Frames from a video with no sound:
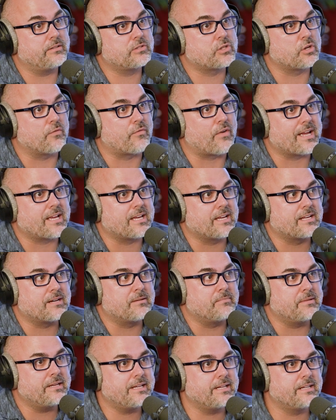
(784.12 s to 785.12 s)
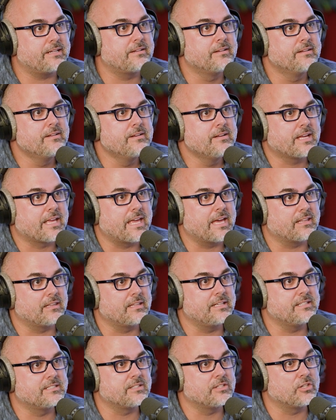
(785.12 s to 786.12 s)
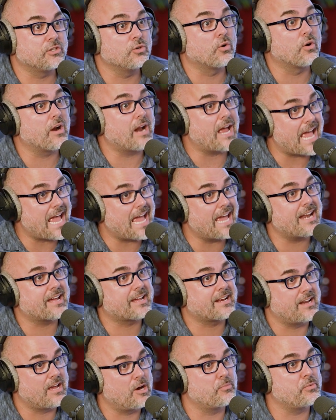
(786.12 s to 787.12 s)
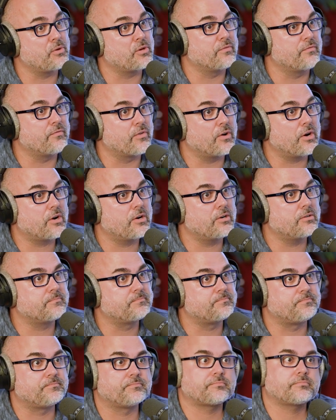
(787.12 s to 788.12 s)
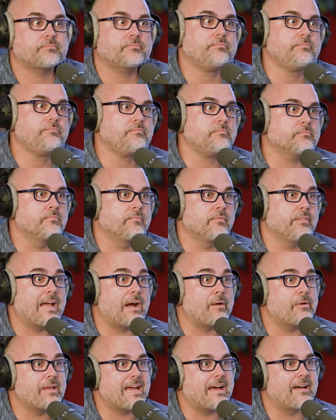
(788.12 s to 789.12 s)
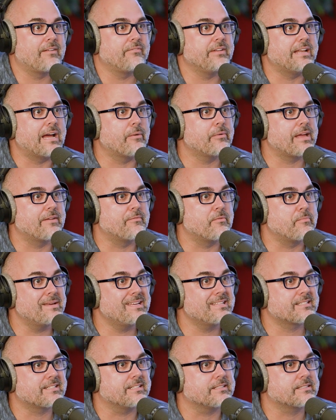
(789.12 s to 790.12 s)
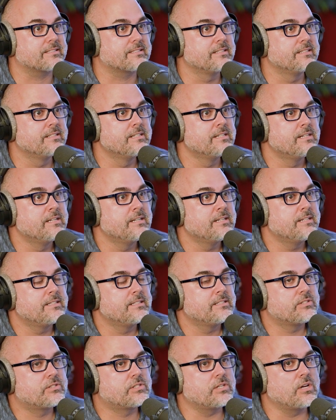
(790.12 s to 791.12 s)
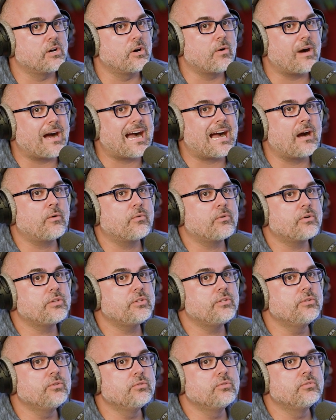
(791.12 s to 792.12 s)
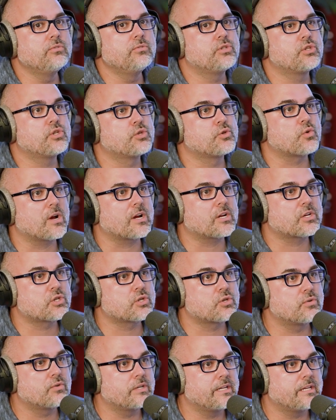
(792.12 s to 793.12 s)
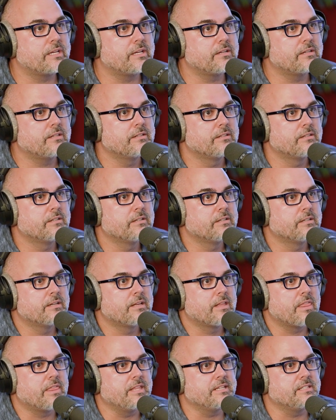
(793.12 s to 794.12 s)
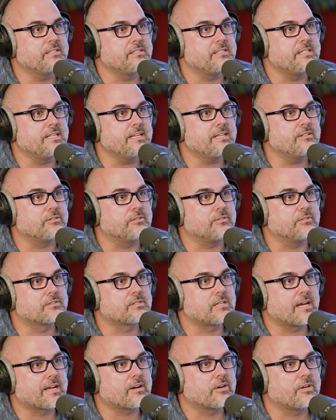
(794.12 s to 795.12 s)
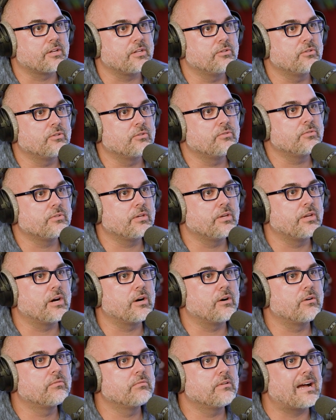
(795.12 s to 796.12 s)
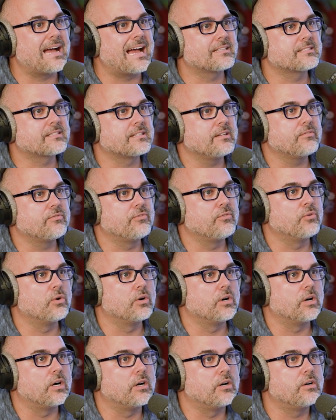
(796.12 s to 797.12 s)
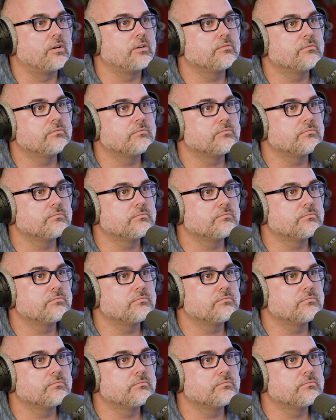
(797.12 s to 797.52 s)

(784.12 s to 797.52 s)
Mm-hmm. So if I can come in, get leads in the door, and I can help you convert, now we have now we have a business. Yep. So how are you structuring? these deals? Like, are you, you know, asking for